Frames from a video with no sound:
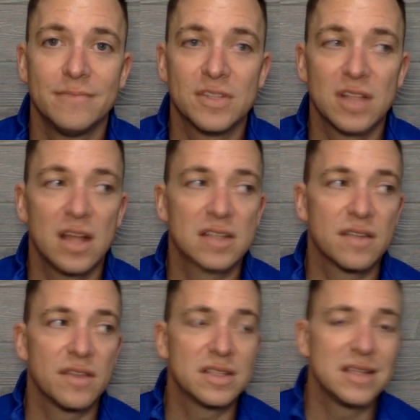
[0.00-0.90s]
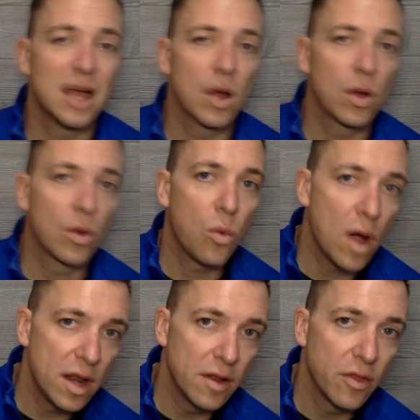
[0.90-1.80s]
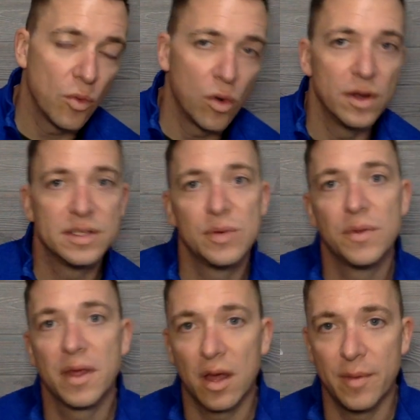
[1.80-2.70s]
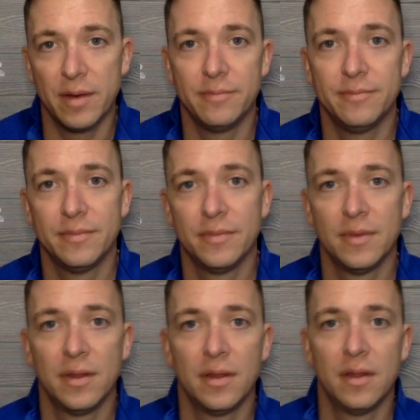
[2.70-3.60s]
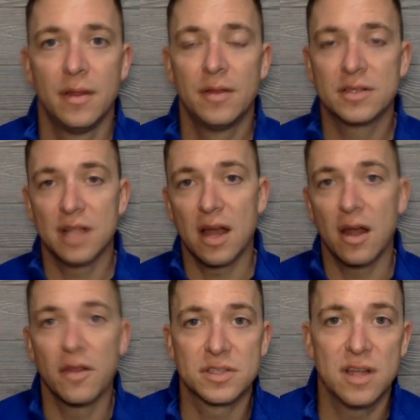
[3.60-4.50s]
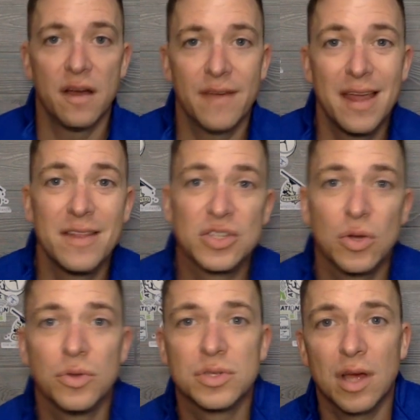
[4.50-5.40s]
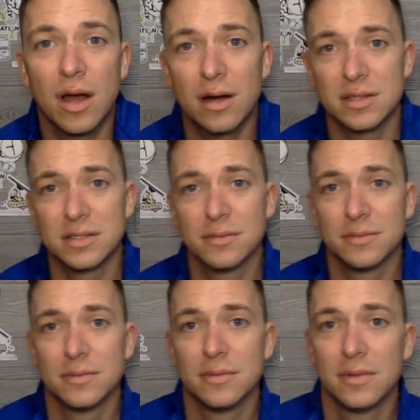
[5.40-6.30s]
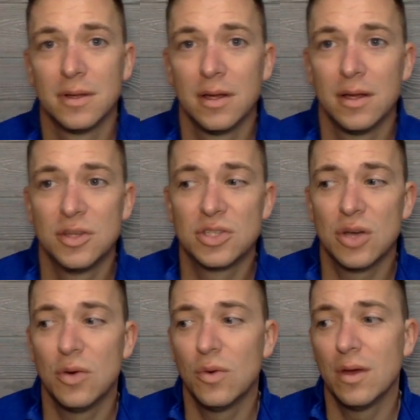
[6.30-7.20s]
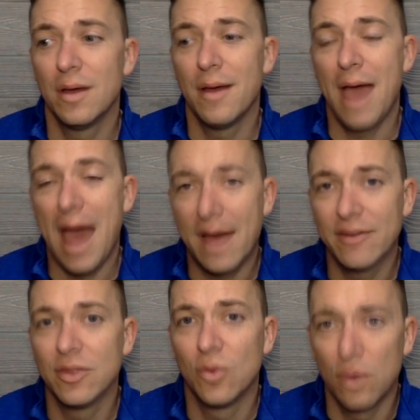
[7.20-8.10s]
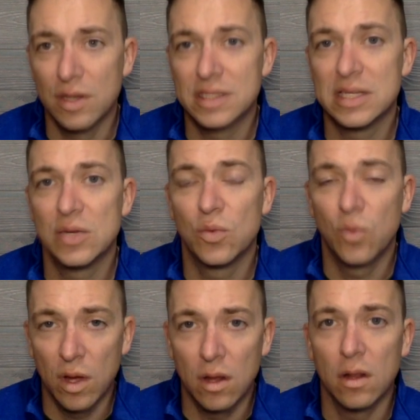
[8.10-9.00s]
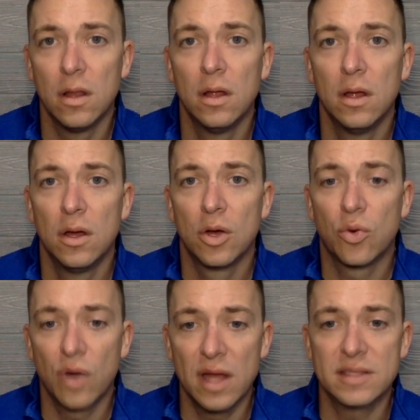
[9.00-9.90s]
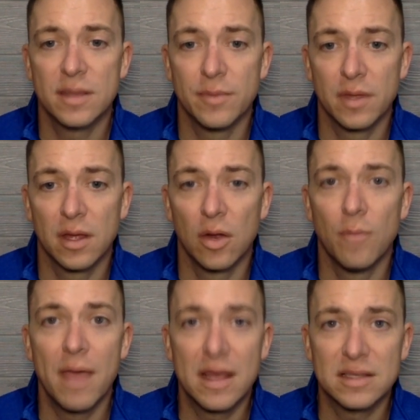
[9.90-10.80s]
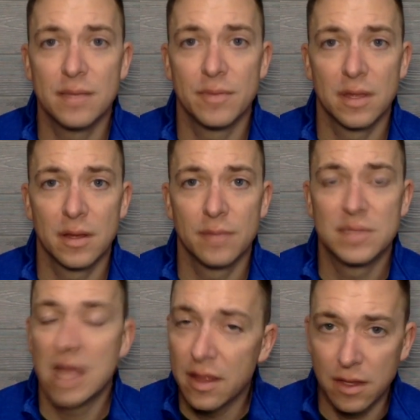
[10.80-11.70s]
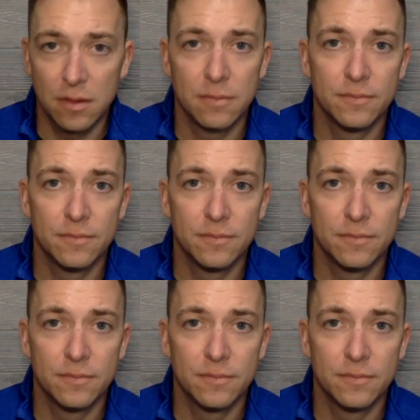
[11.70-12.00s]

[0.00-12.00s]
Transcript: There's a lot of stuff that's not quite under the warranty when they come in. There's a lot of other stuff, and they sold those cars. So having the warranty will create something, it'll make something. I'm telling you.